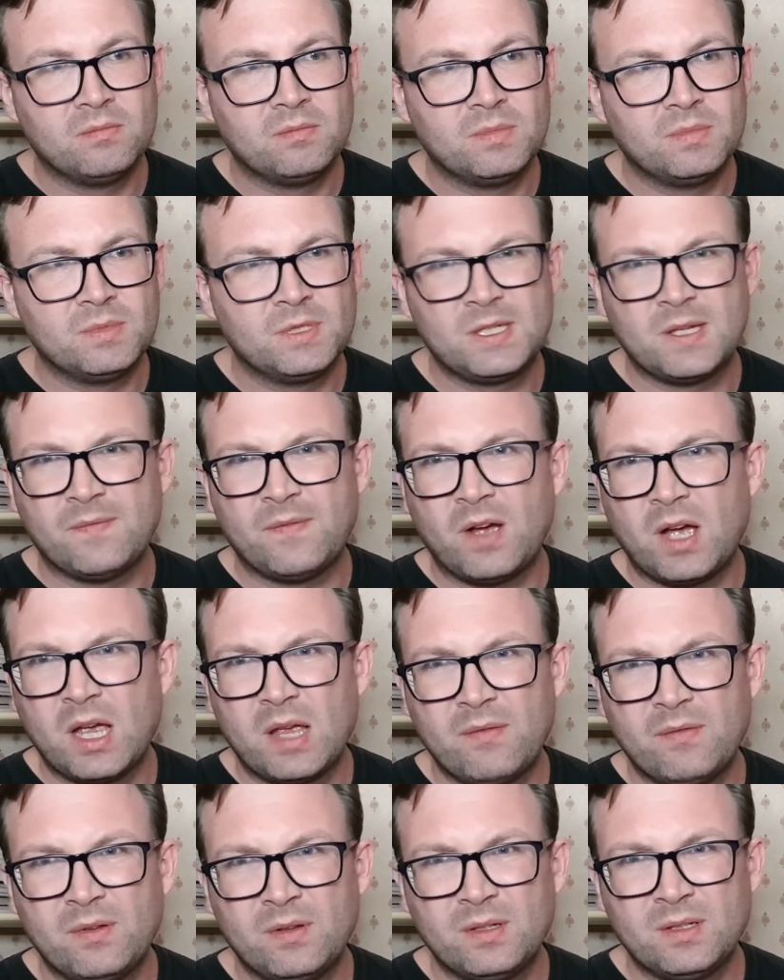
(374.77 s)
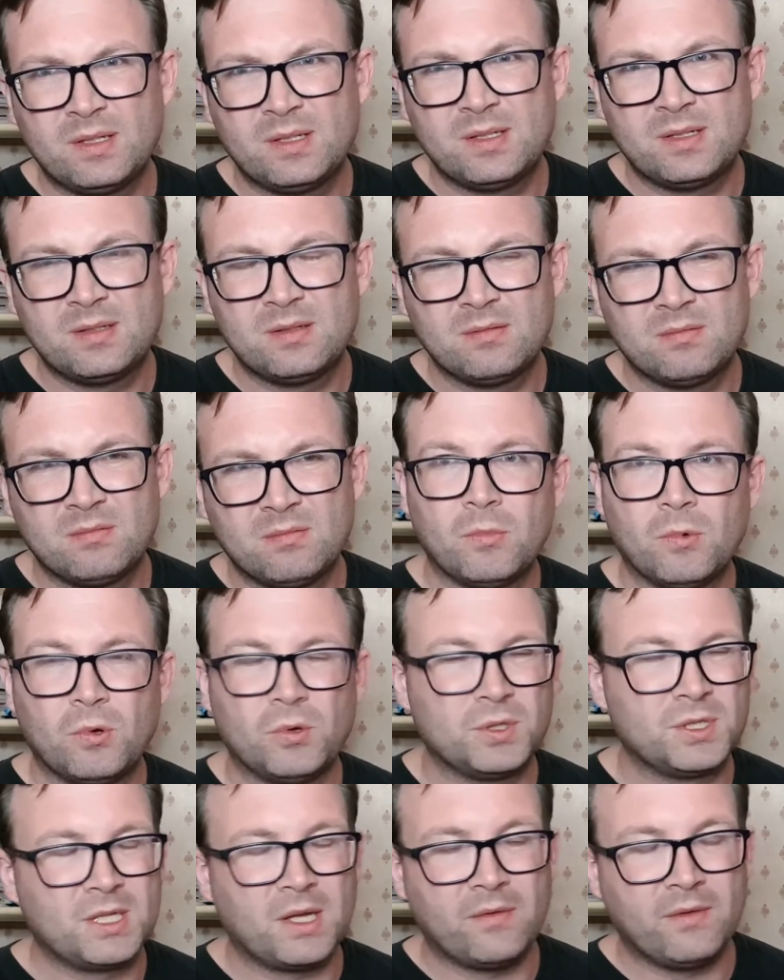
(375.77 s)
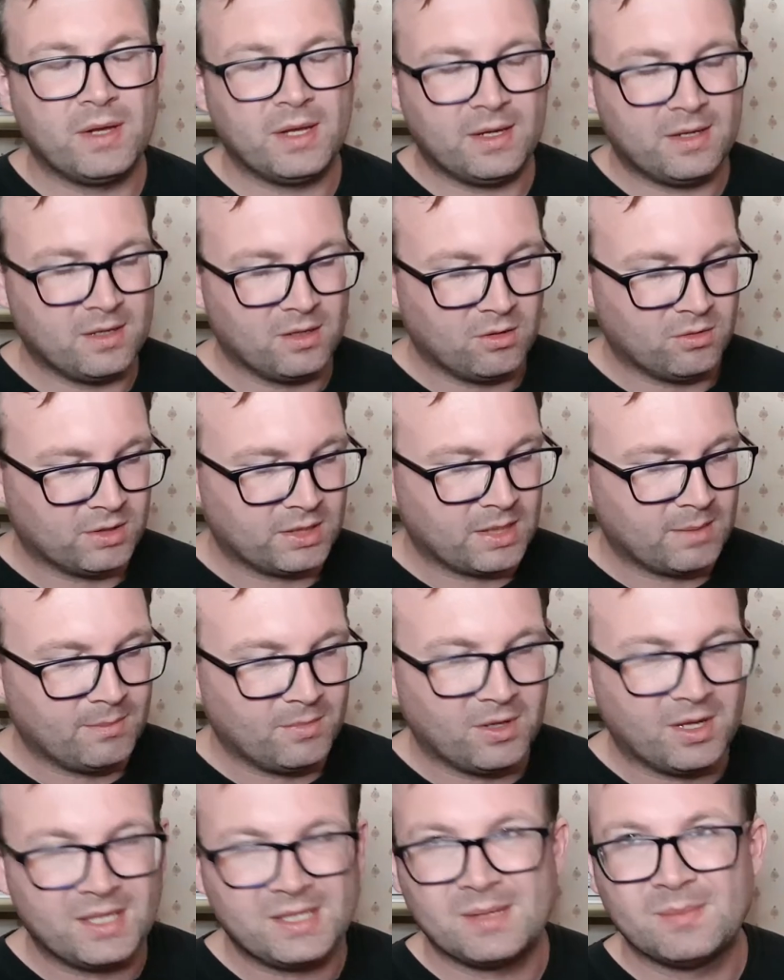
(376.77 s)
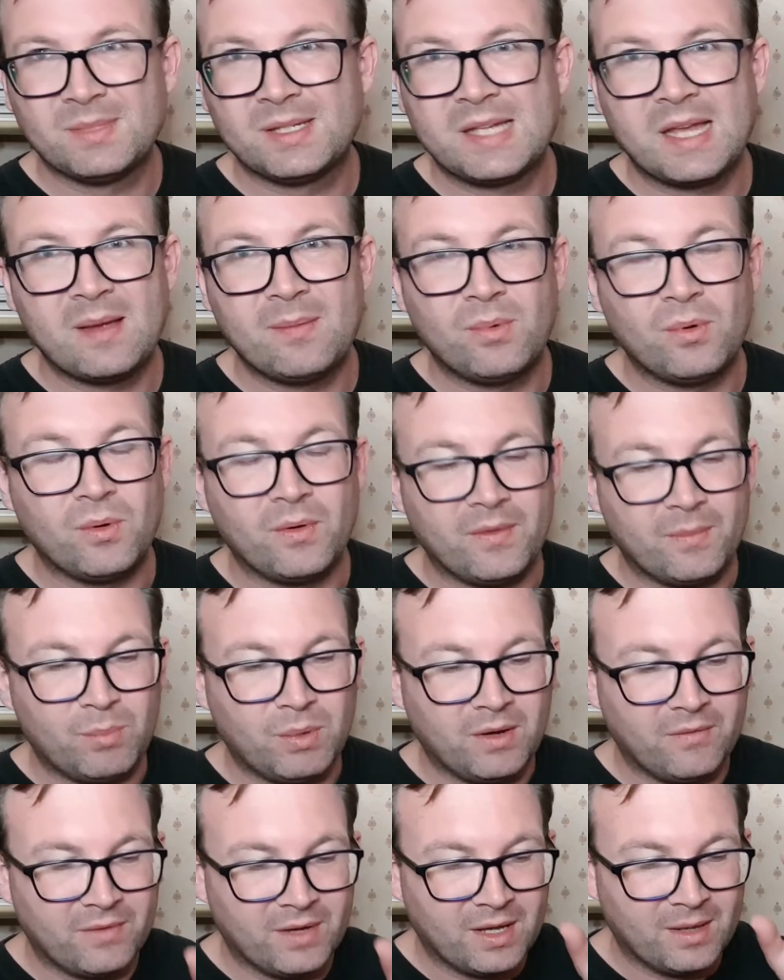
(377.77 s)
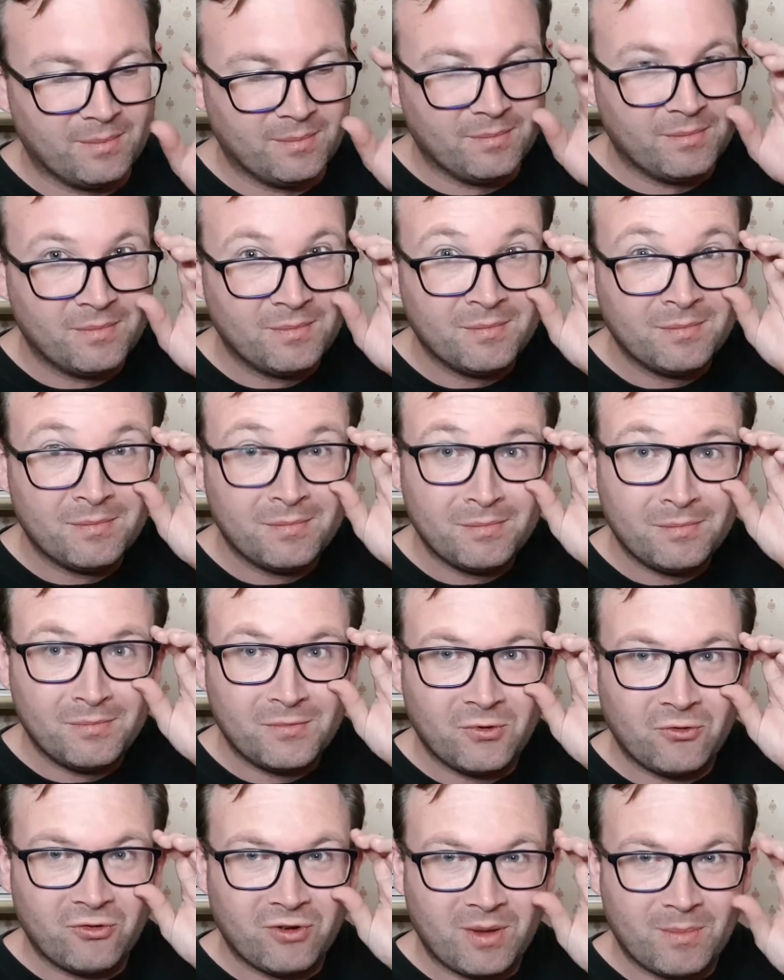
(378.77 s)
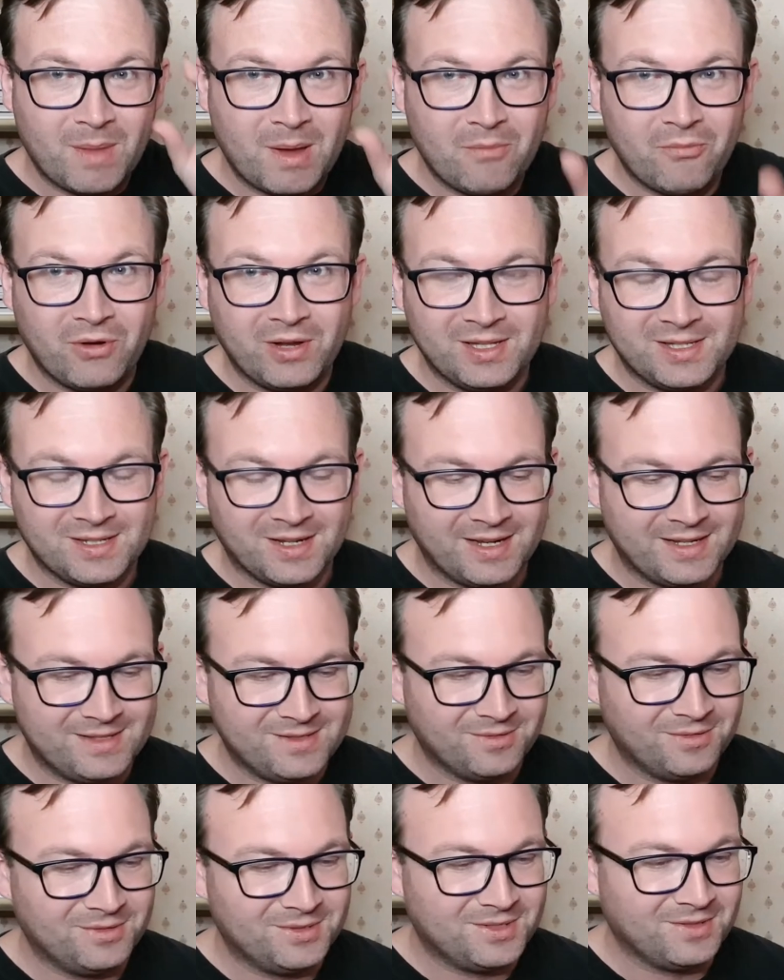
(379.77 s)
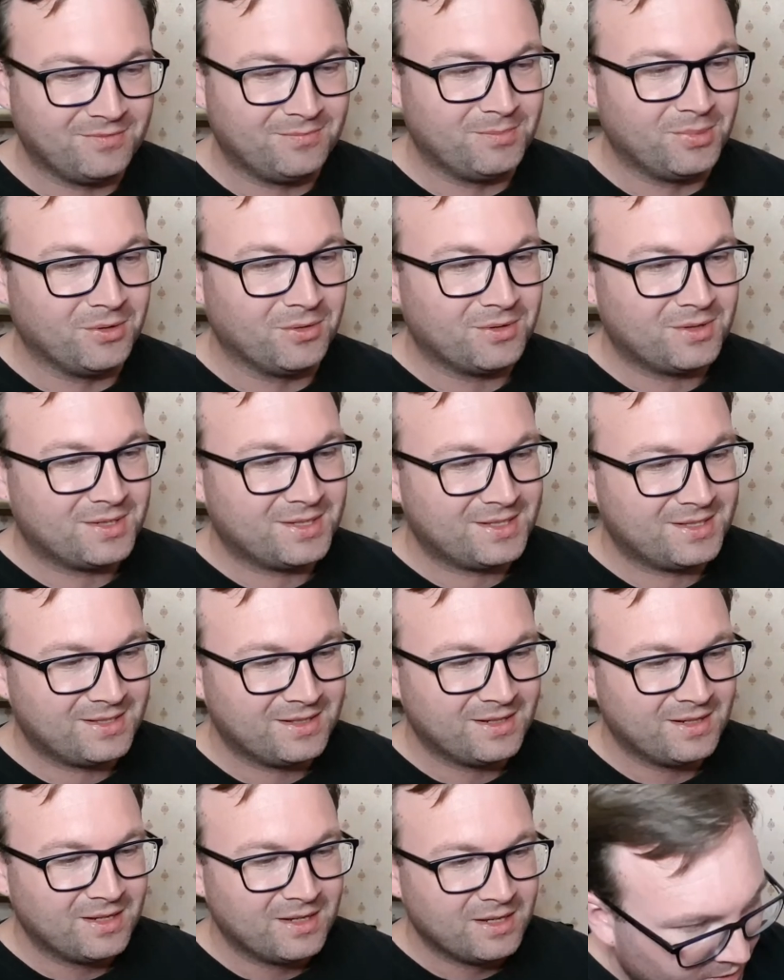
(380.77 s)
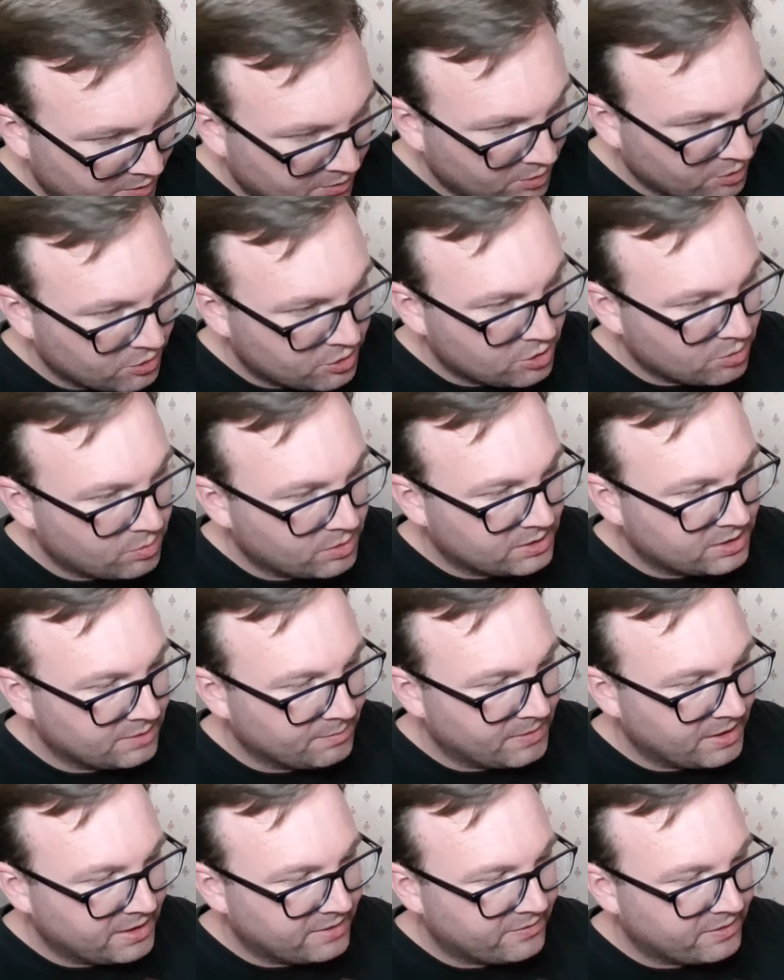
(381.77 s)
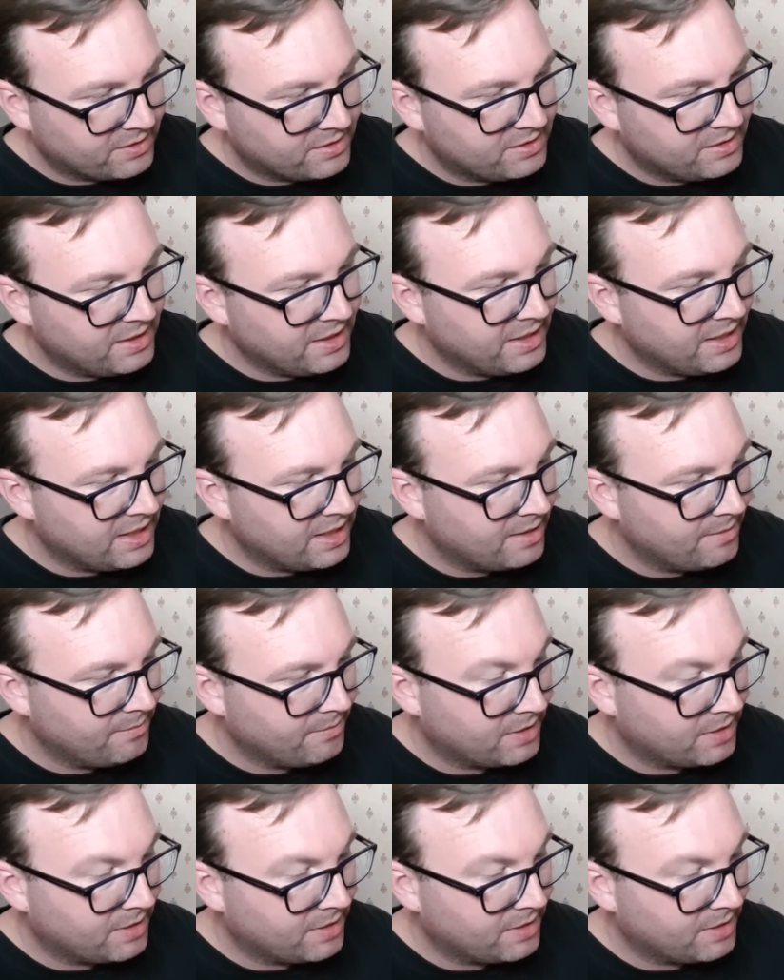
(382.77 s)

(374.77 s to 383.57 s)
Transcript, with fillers: Survivors or something along them lines. I'm terrible with, with um, remembering titles of books. Not sure what to make of the, the um,